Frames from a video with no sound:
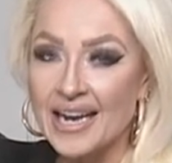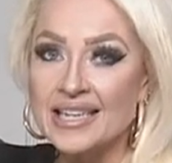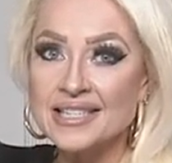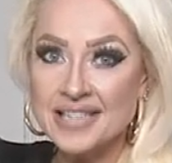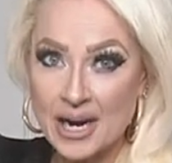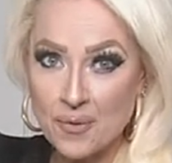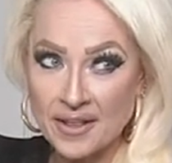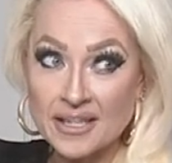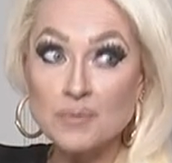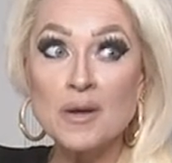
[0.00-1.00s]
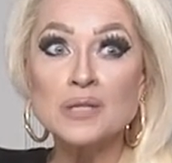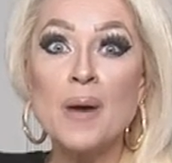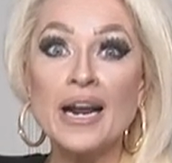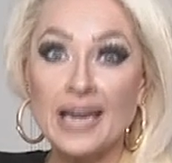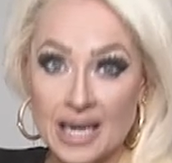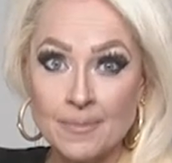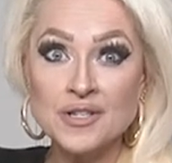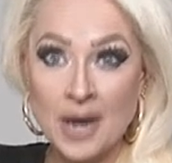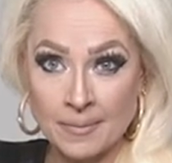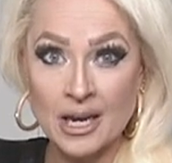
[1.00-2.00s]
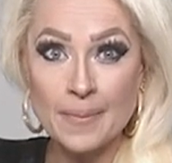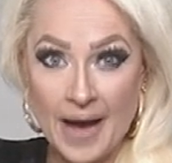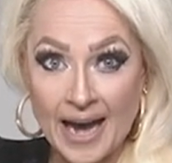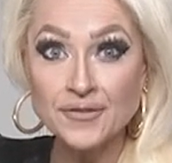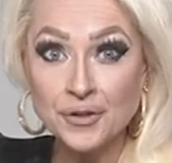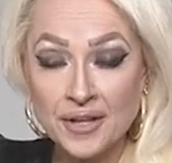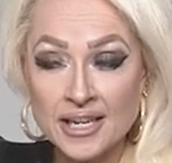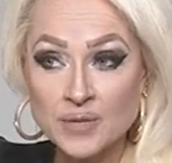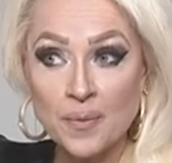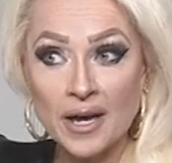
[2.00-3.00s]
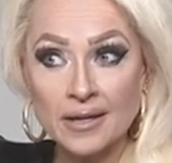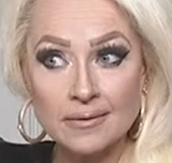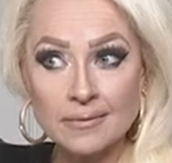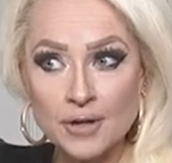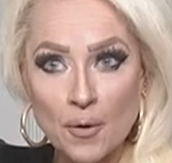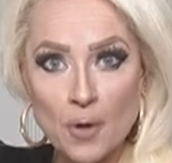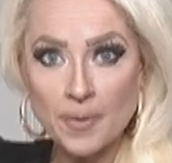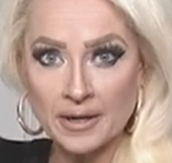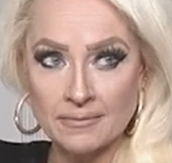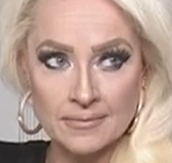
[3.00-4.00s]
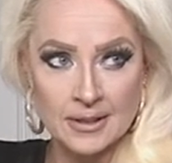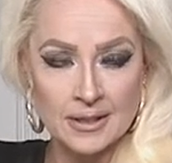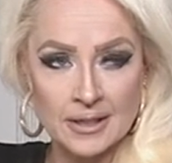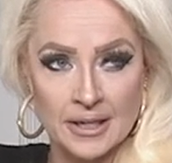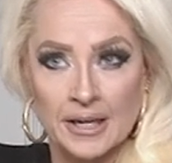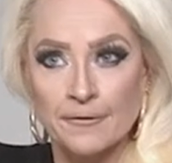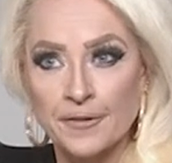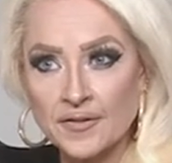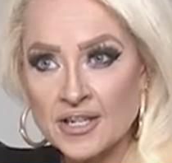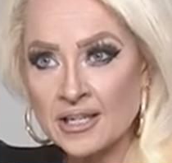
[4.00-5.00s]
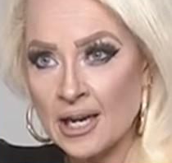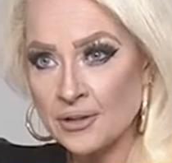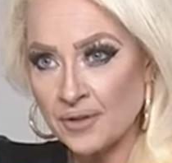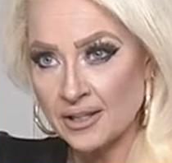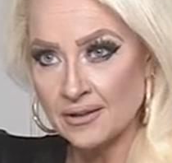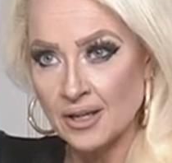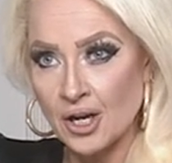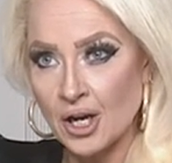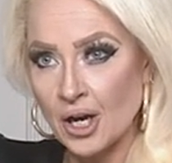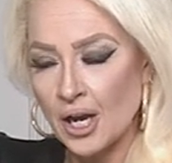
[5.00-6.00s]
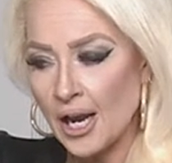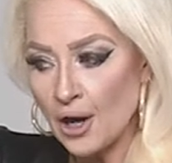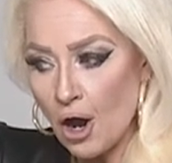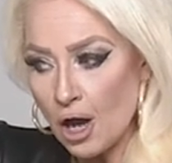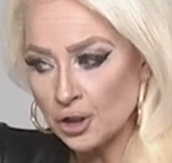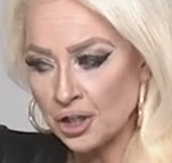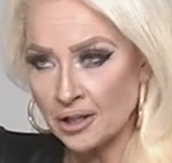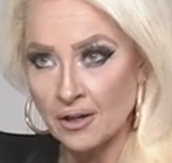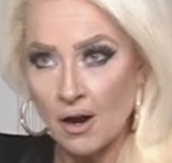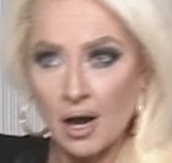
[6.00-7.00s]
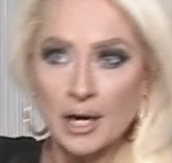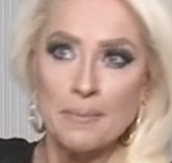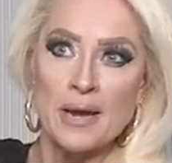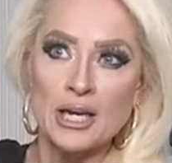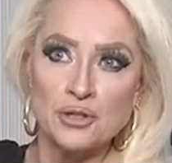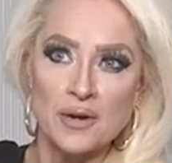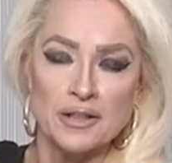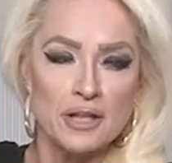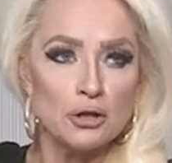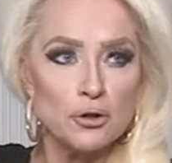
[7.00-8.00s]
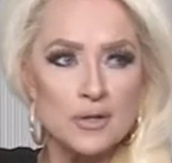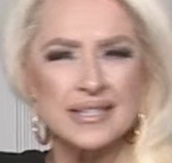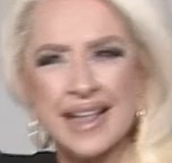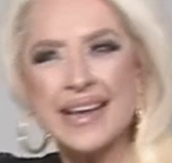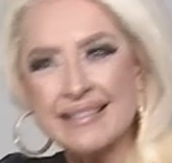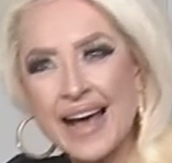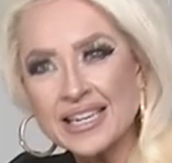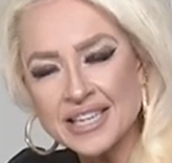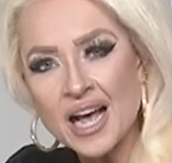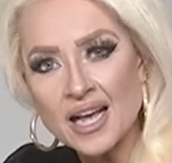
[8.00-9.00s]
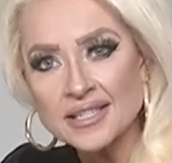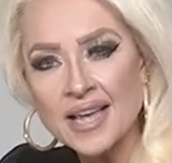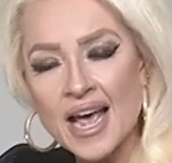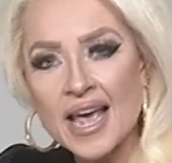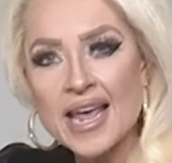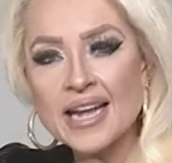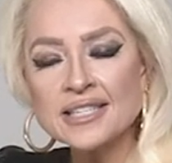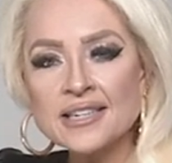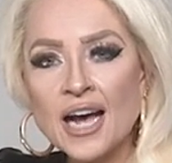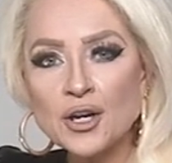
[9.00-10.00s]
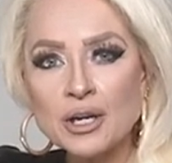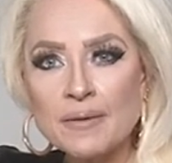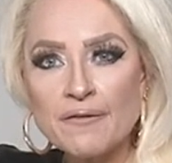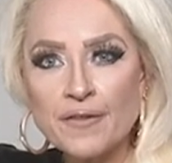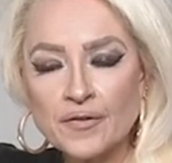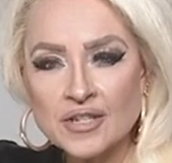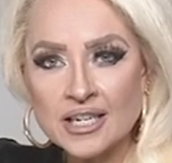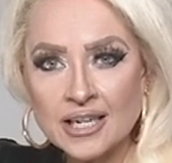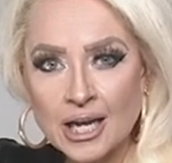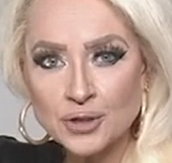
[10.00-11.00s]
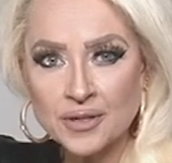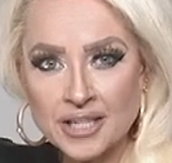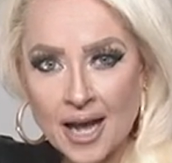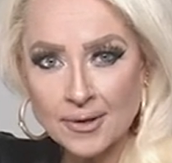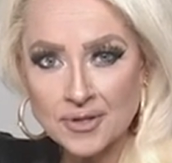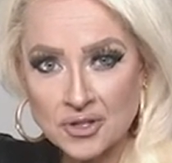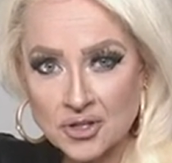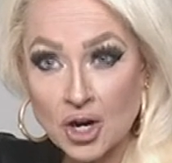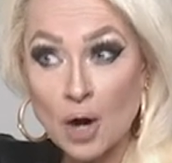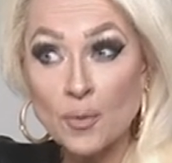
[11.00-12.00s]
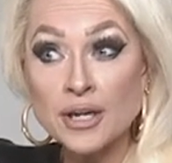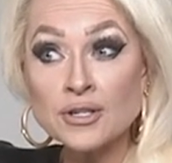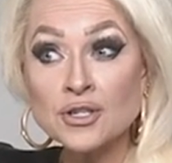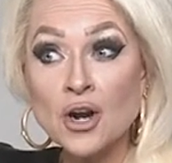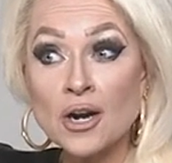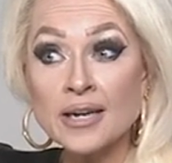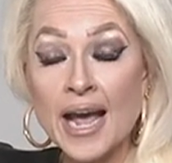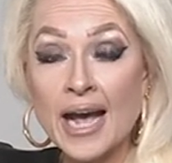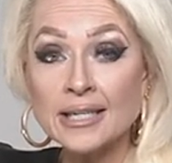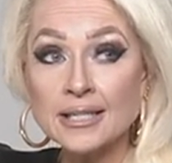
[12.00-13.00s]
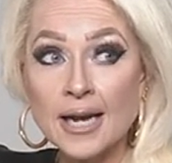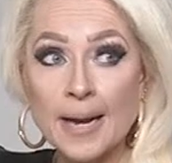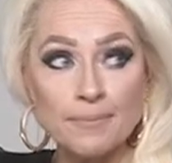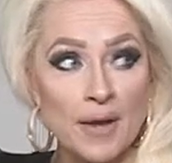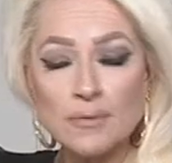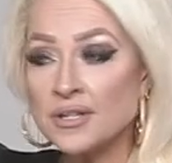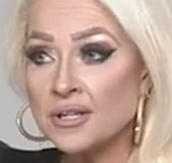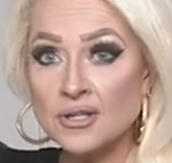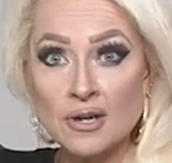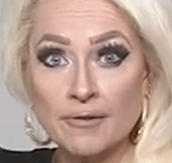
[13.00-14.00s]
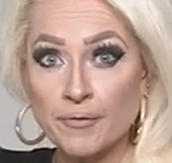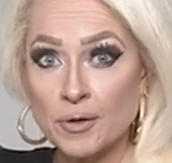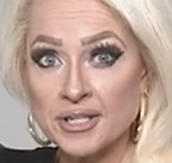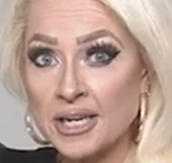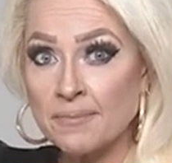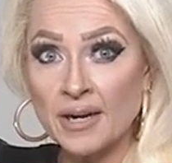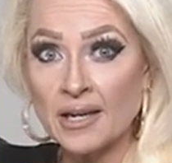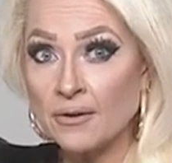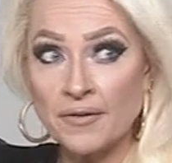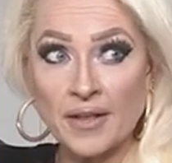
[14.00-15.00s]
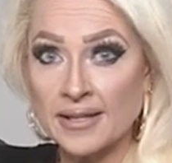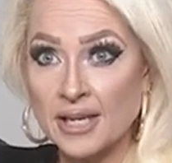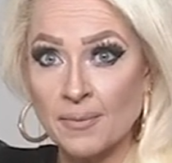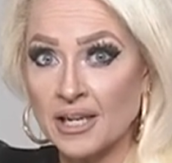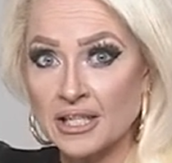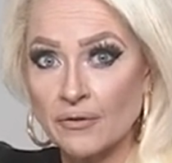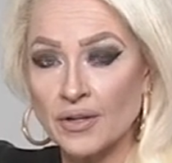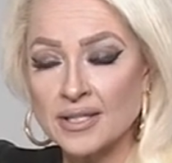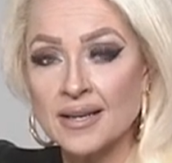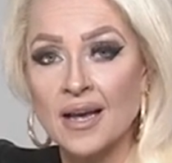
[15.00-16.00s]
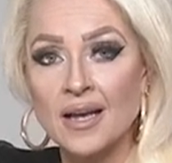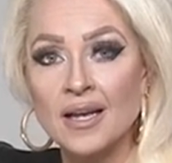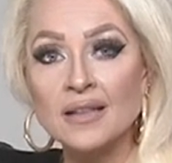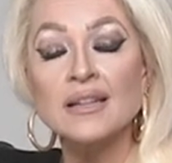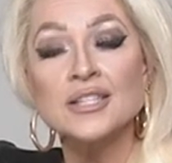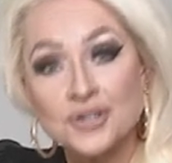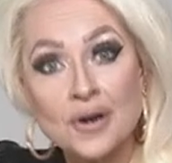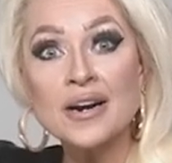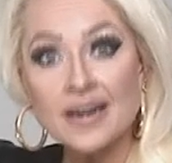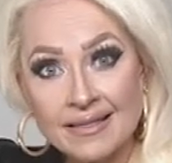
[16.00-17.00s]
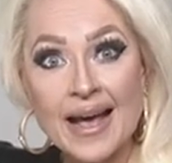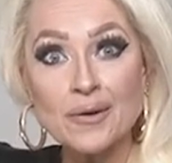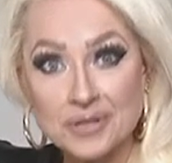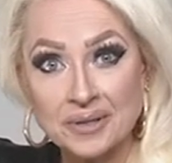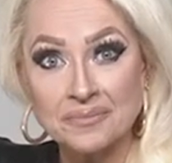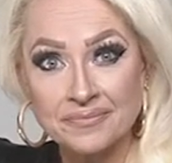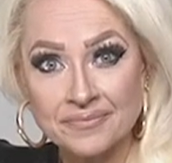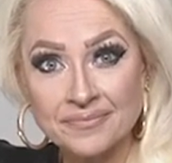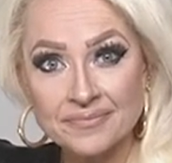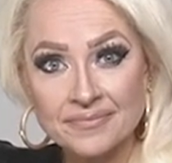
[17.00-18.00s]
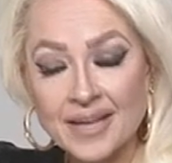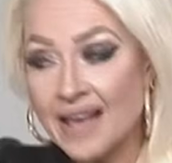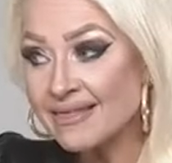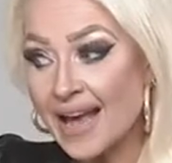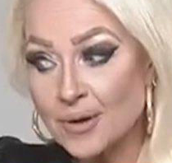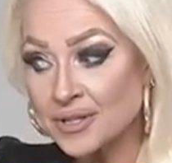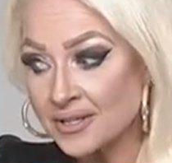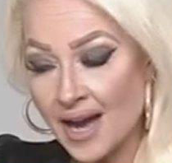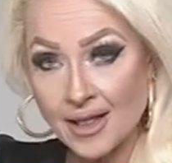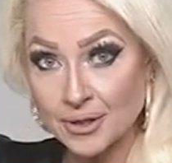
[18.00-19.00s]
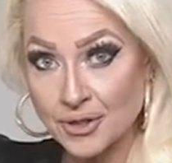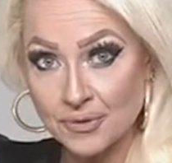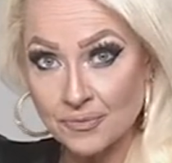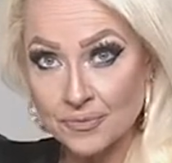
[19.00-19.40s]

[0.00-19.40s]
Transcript: Stay with us. Plus, Paraiba's coming up after this, but no open. fifteen hundred dollars. An auction on a Mandarin that looks like that does. It's not going to be fifteen hundred dollars to start. We're going to start at, um, I was going to start at fourteen, but I don't know if that's going to make a difference. Let's start at one thousand dollars, one thousand dollars.